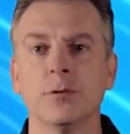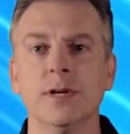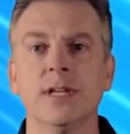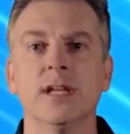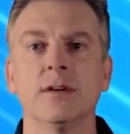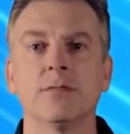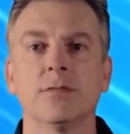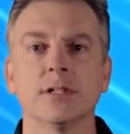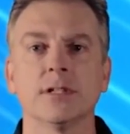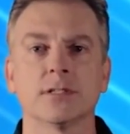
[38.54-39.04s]
three
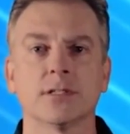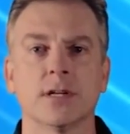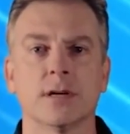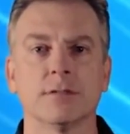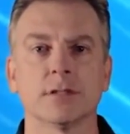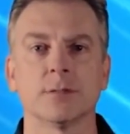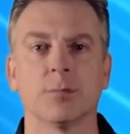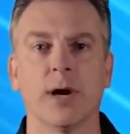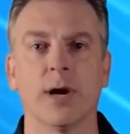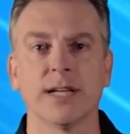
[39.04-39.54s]
different
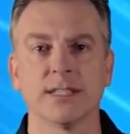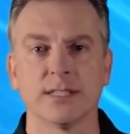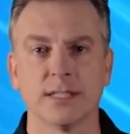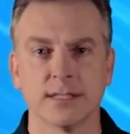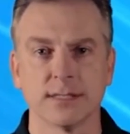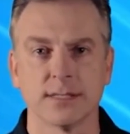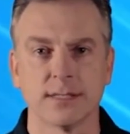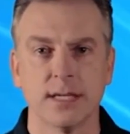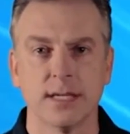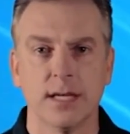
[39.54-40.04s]
service
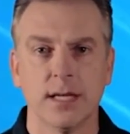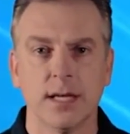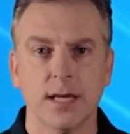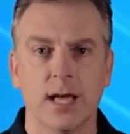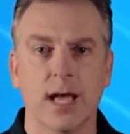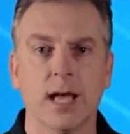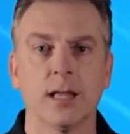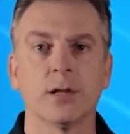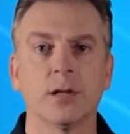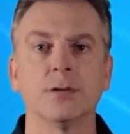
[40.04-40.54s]
branches
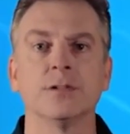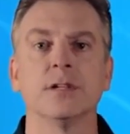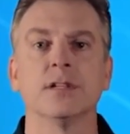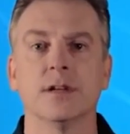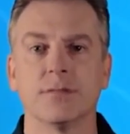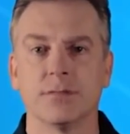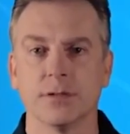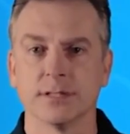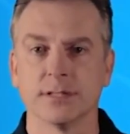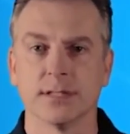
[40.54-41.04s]
and learn the
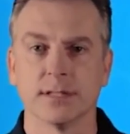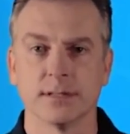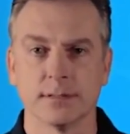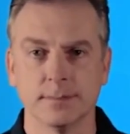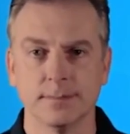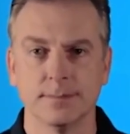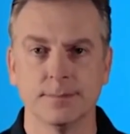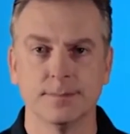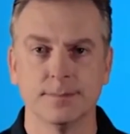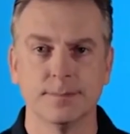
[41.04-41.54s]
differences.